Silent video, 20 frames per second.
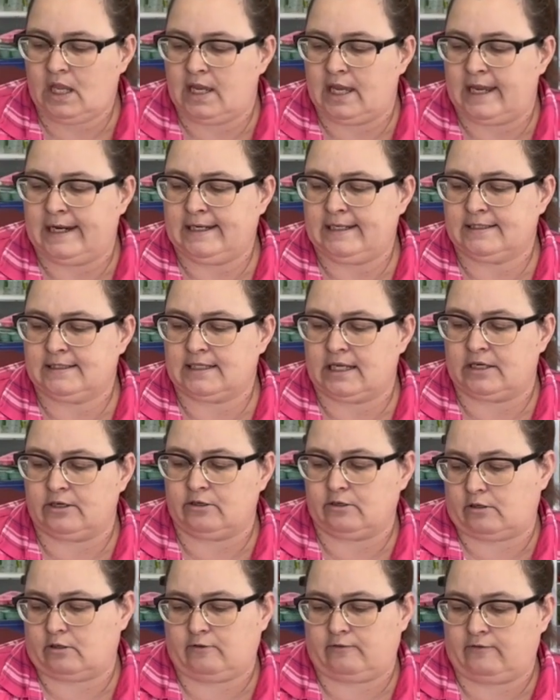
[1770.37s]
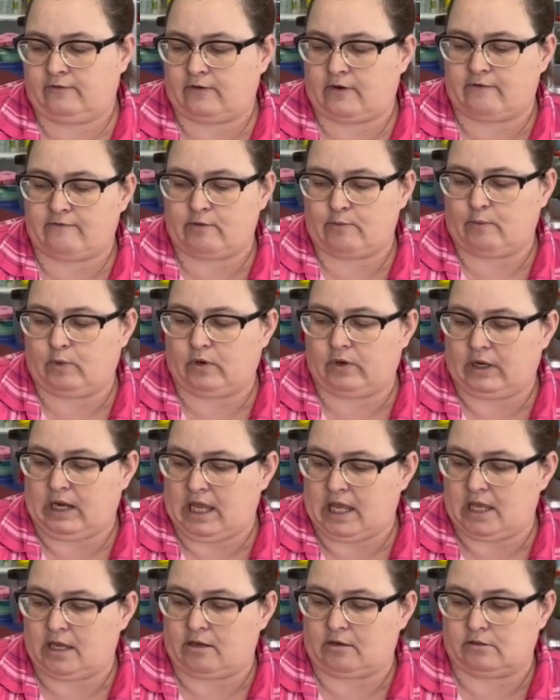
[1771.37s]
and it's under Forever Board
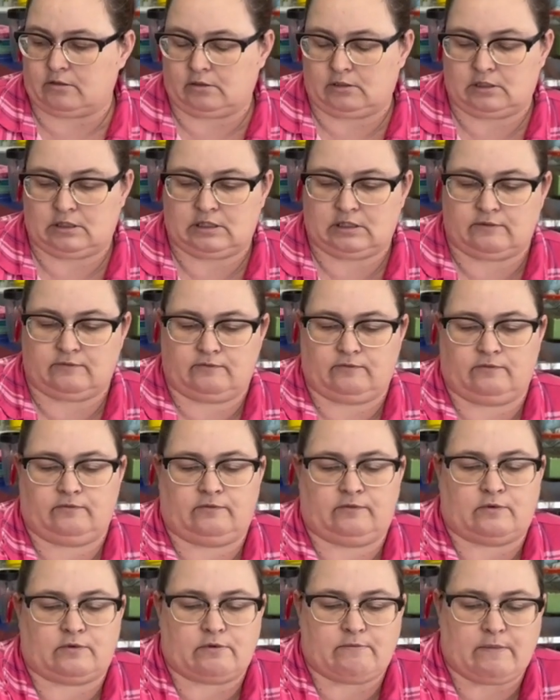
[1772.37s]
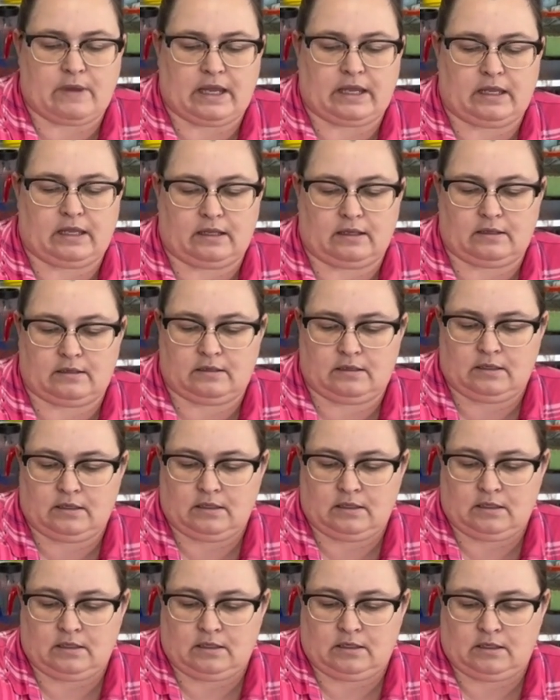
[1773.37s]
Acres for
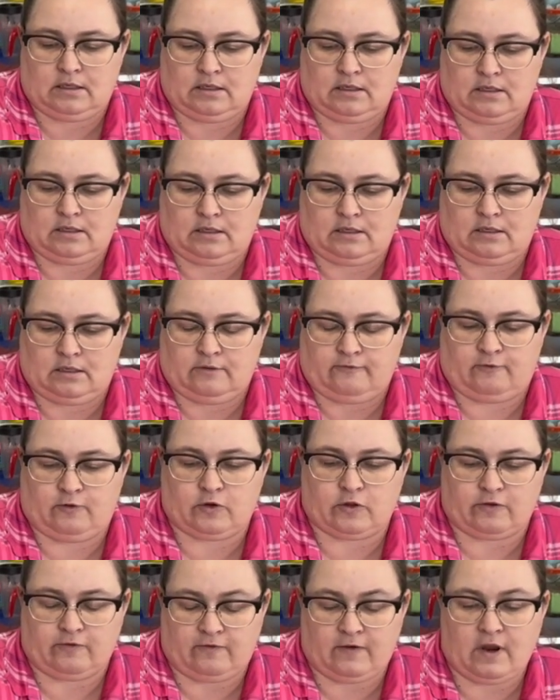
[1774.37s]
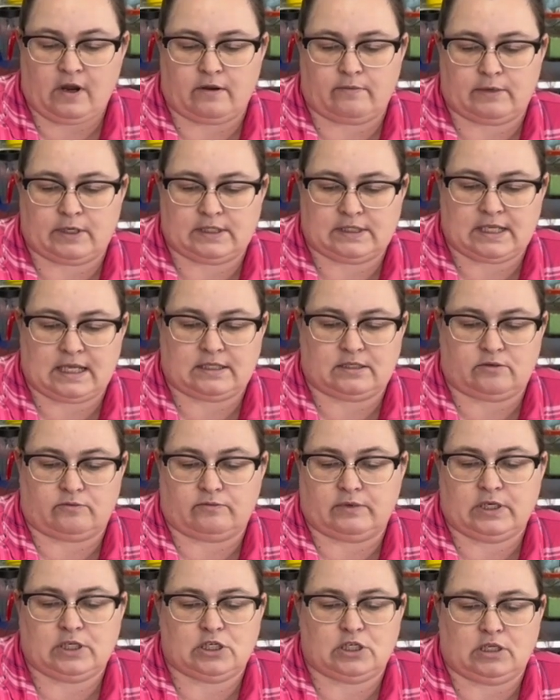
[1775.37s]
the farm, because that's
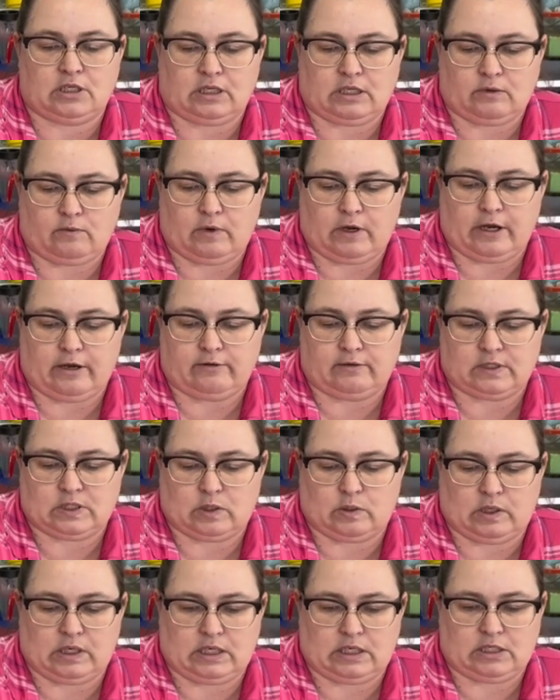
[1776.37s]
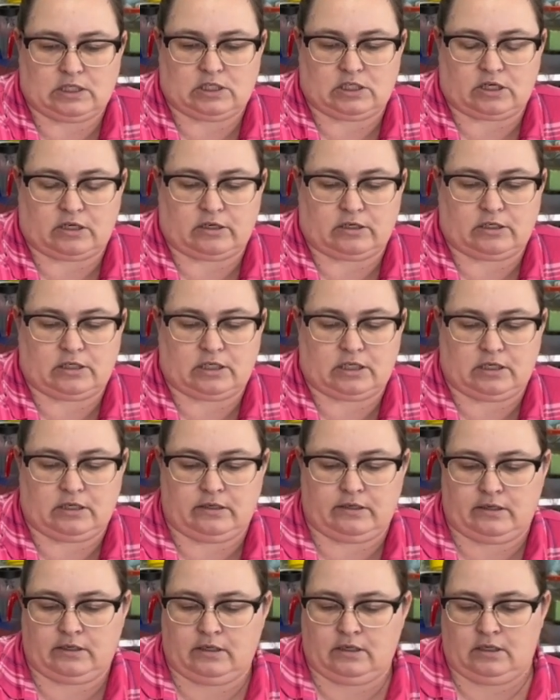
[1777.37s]
originally where I was going to start
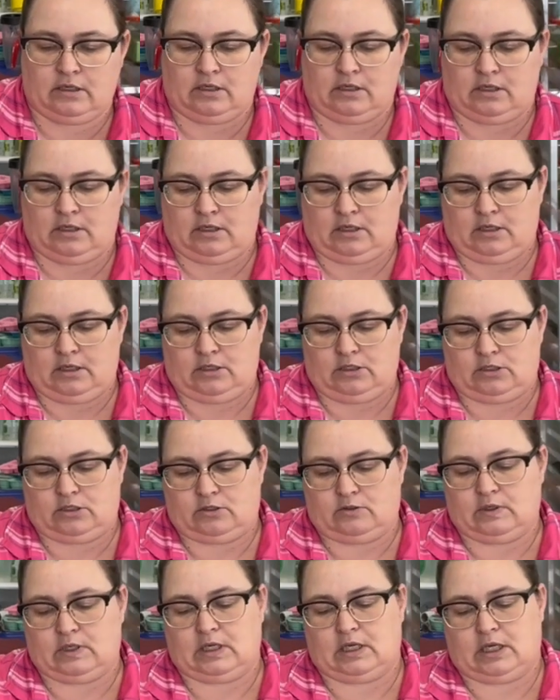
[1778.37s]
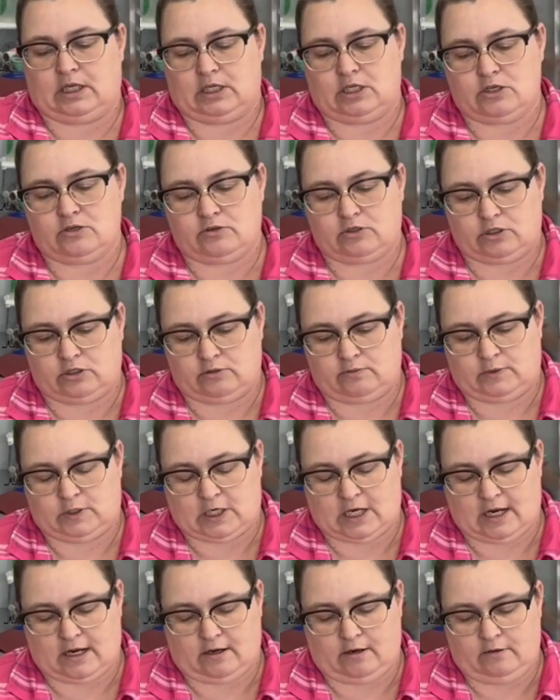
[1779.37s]
doing a YouTube
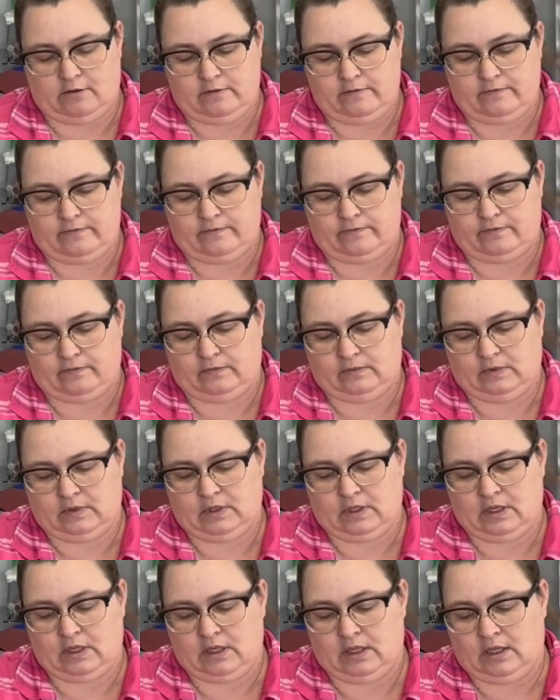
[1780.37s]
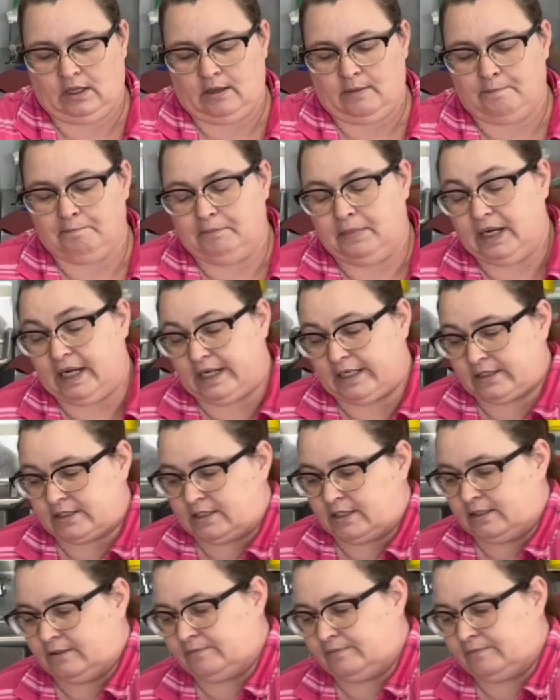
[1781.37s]
channel, but